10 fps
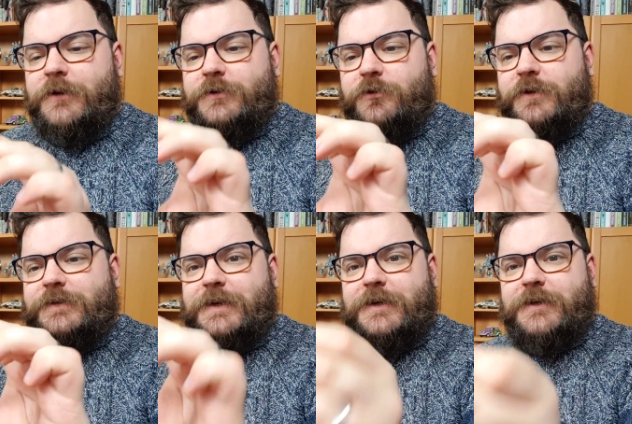So this
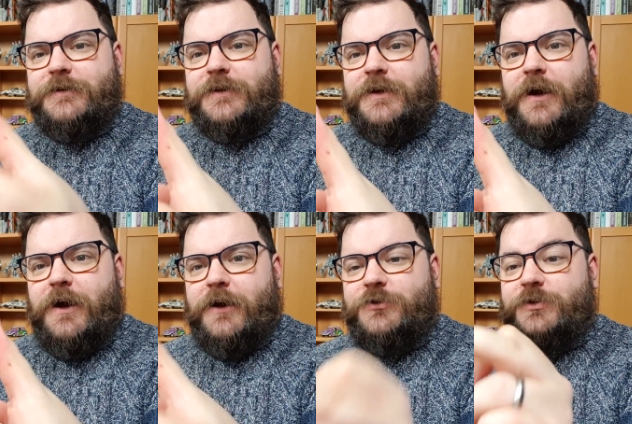is
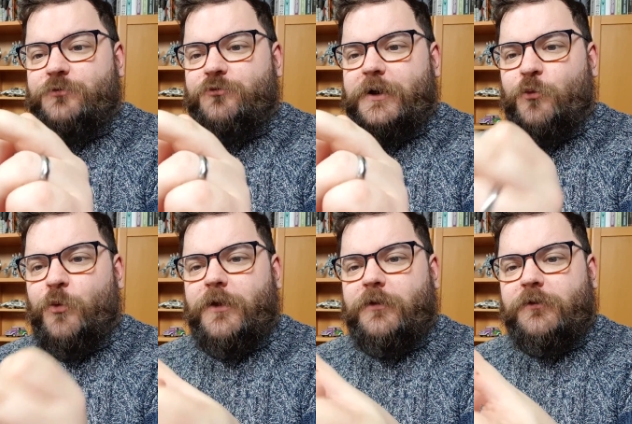uh, just a ring
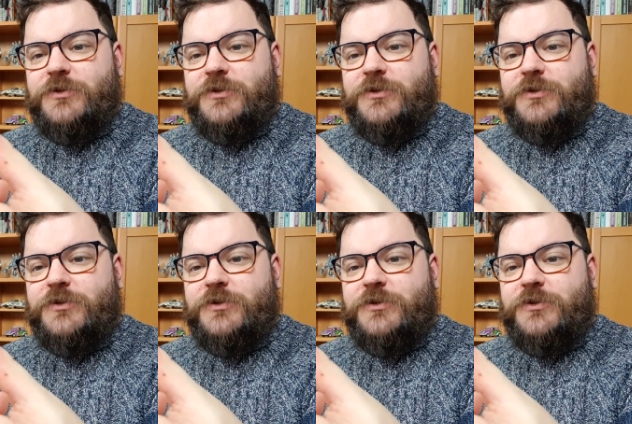with